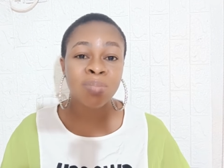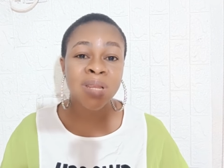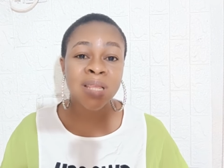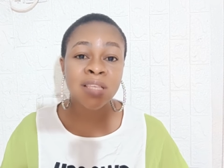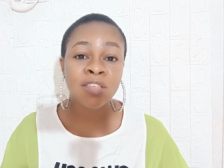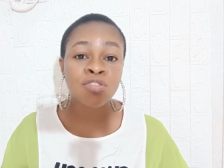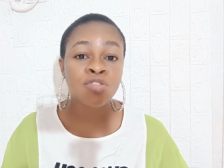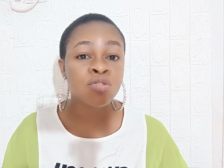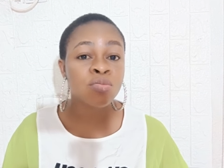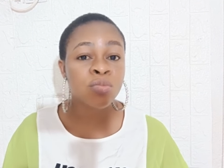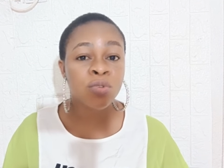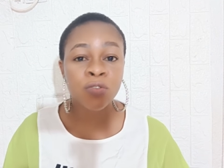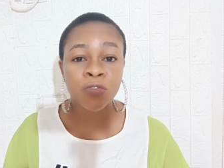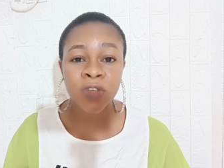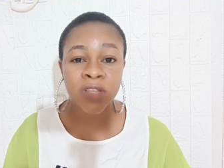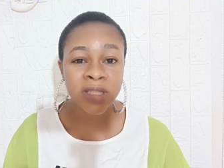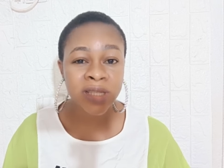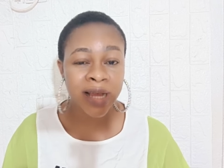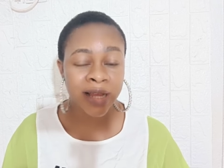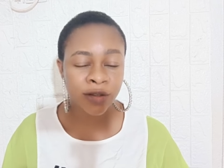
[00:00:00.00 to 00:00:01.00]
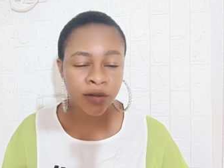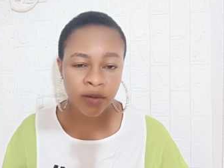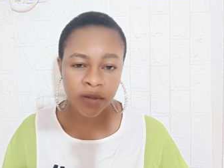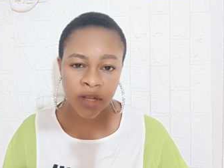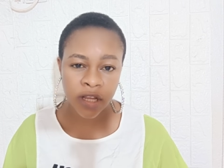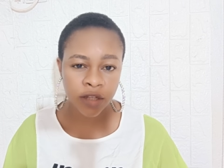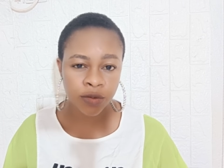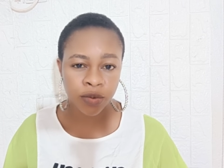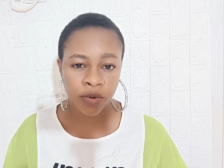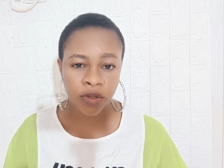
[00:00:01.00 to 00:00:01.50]
Please remove it as
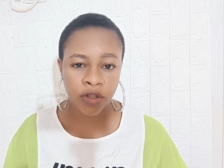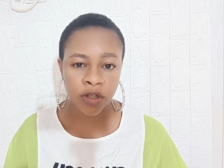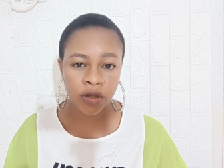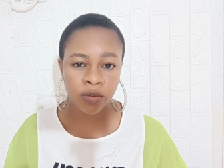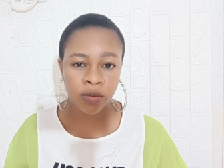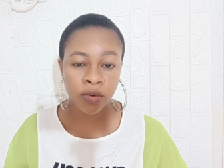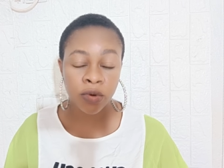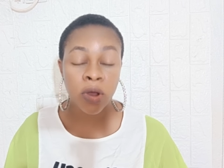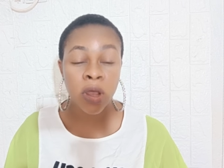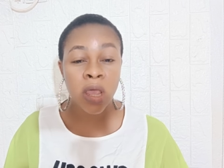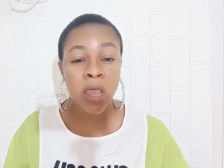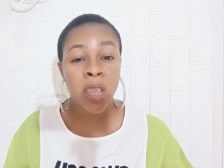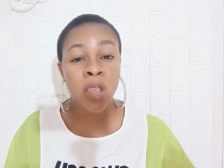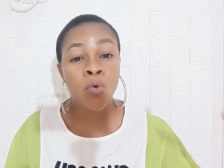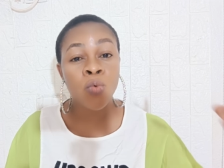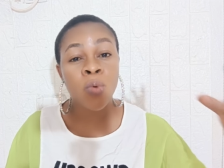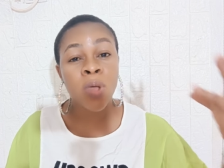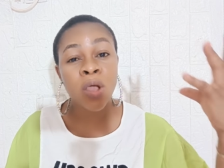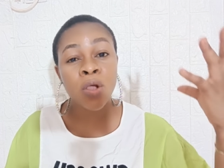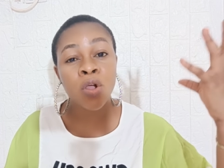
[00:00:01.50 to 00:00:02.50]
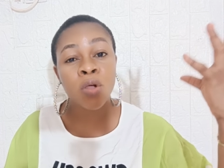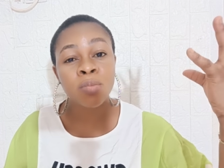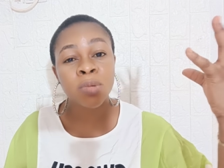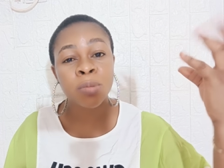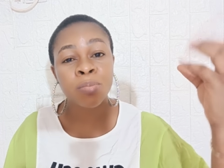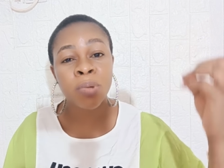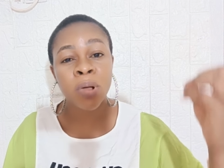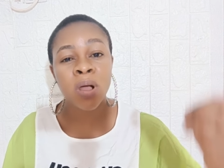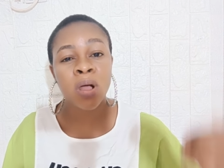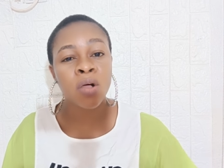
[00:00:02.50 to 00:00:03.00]
soon as possible and welcome
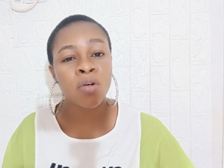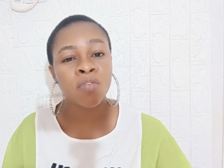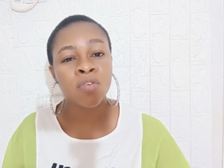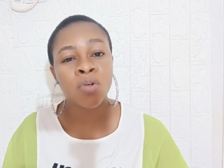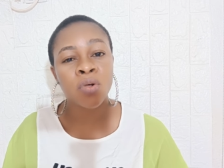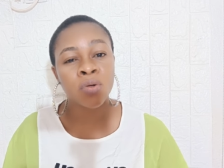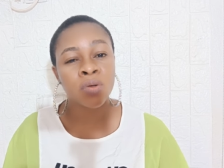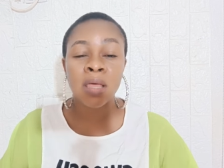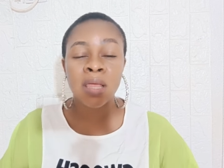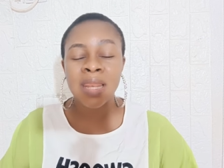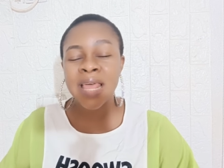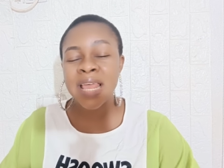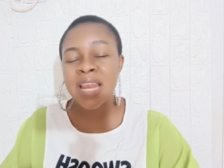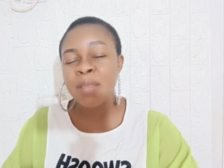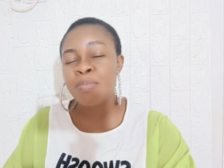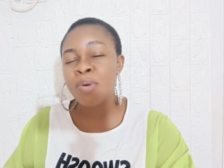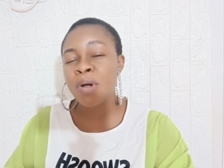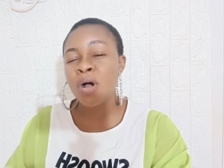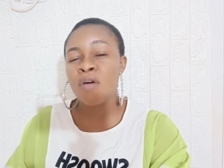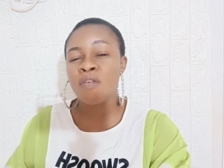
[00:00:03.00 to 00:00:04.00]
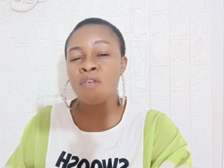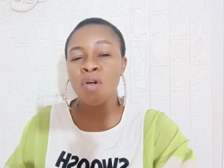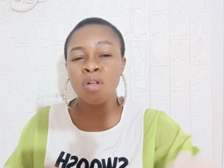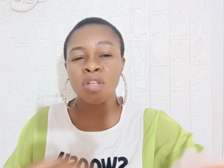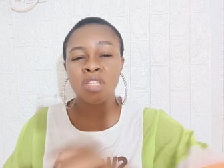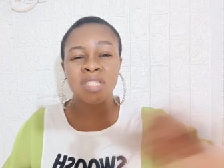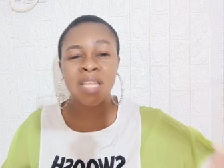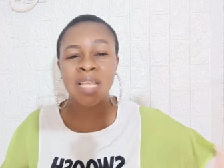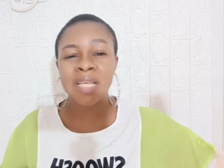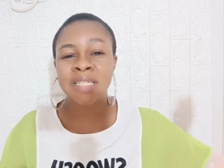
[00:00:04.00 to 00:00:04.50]
the power of God. Let the power of
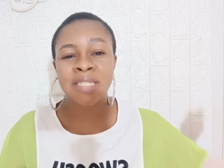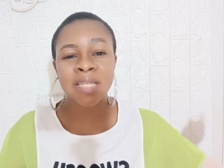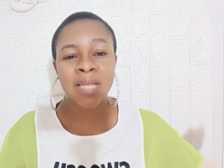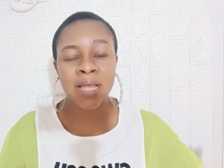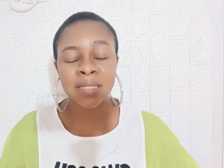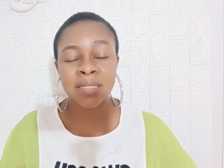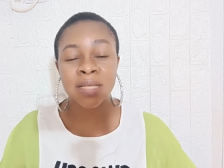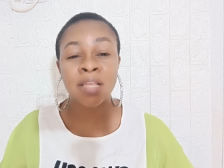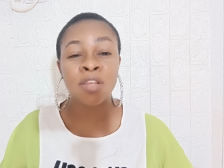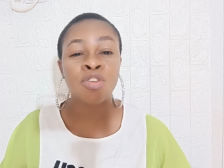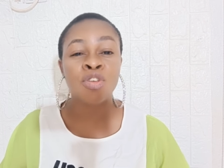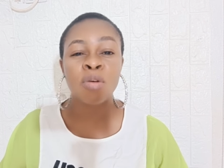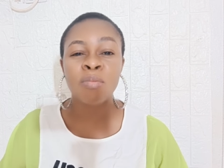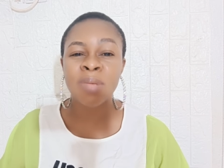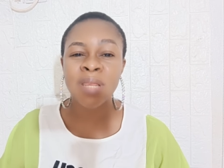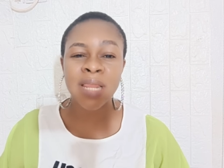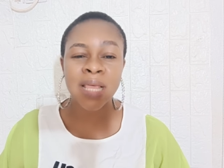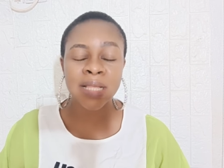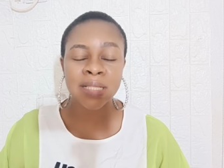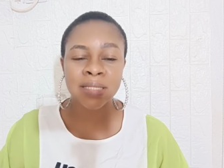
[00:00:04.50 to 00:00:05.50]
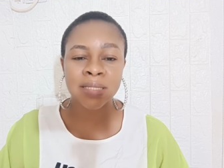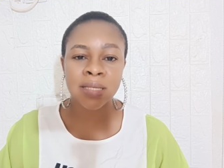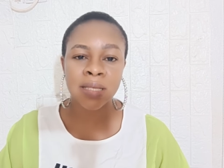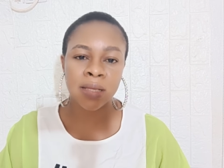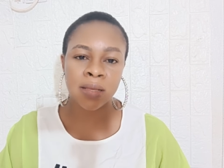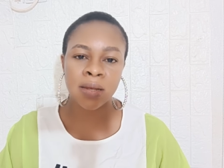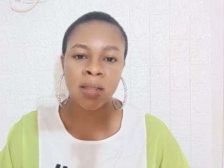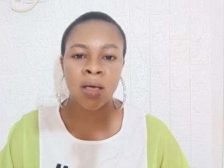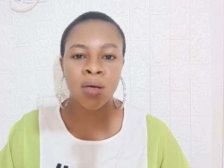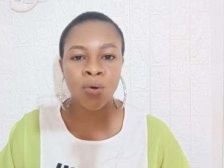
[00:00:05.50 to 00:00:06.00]
God take charge and dominate
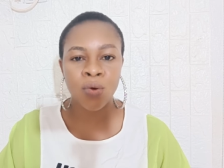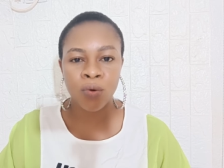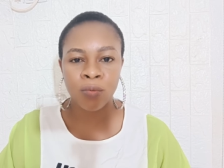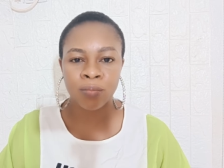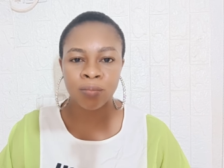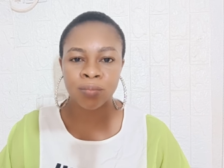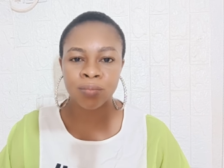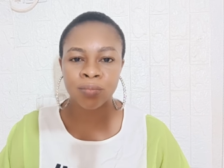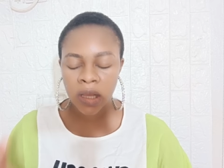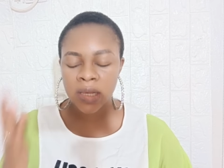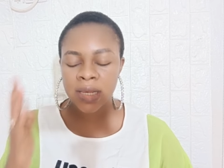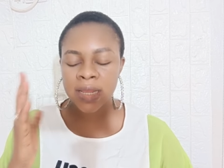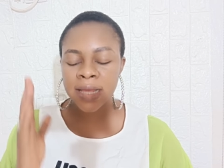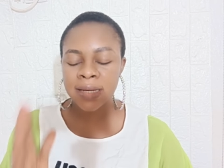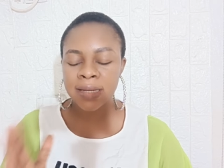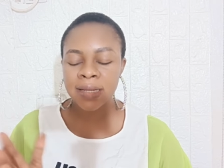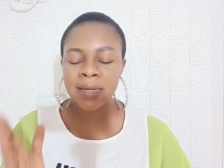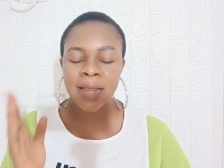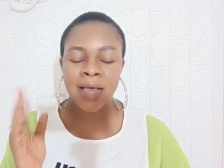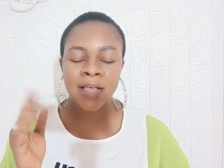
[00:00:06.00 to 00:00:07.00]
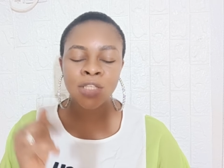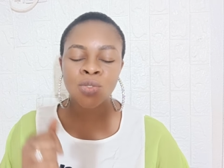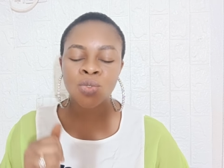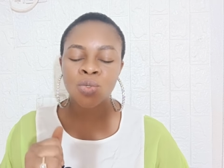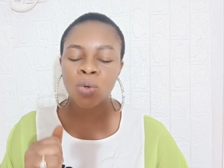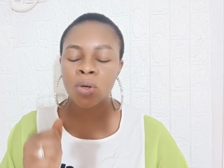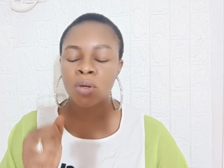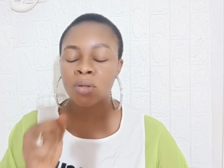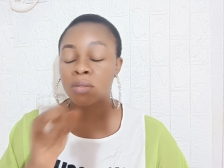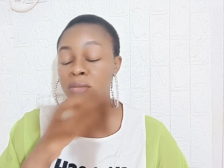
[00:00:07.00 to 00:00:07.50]
in that home. Then the
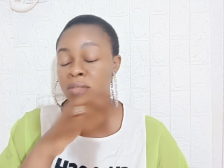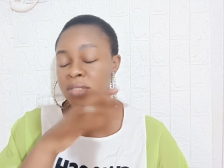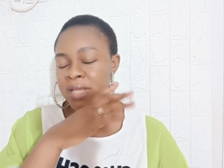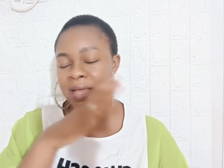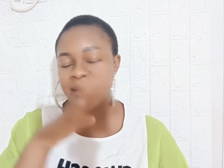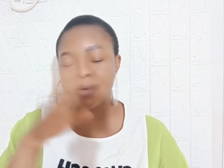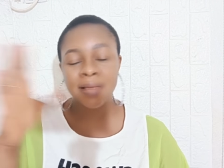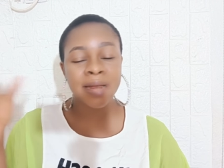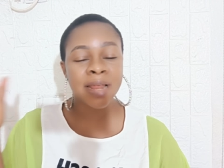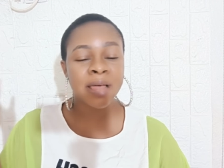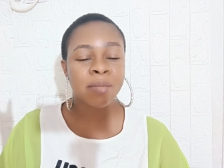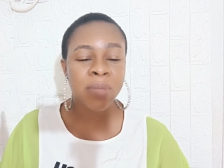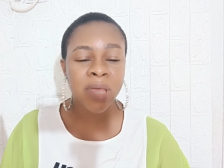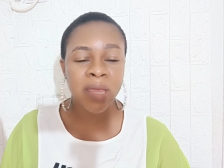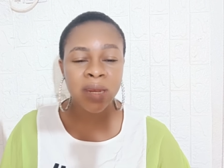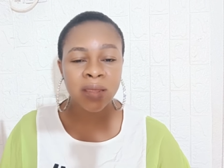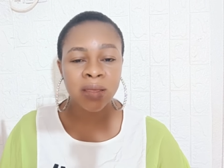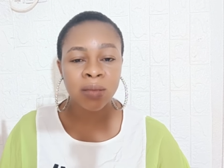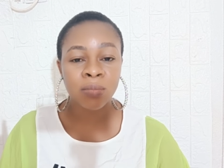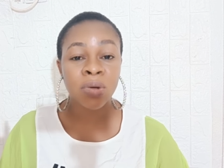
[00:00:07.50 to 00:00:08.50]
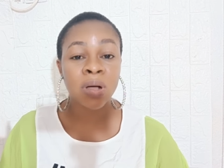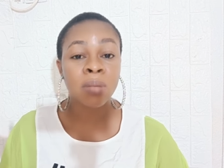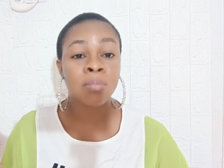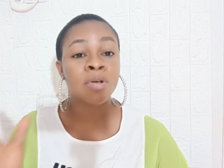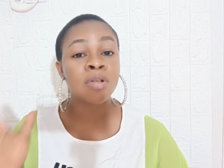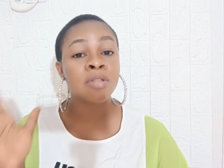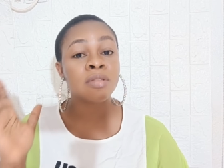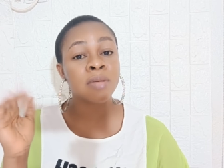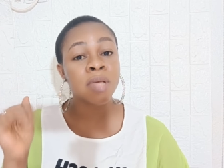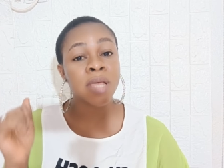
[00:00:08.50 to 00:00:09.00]
last one, yeah, there are many, but
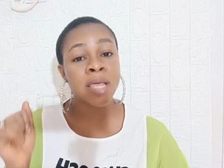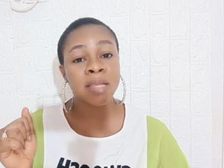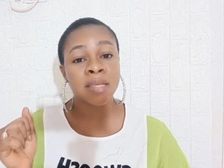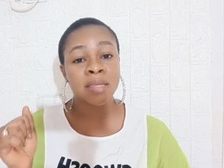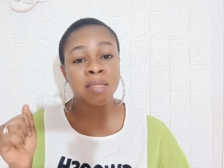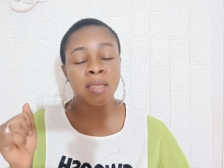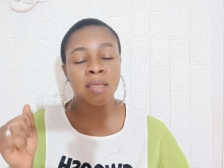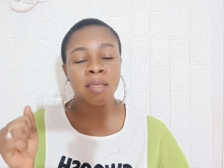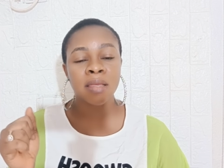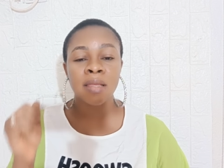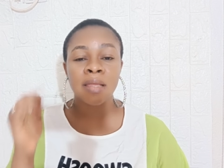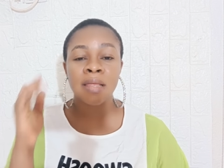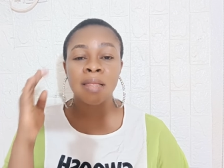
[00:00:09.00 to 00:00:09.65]
I'm going to end here.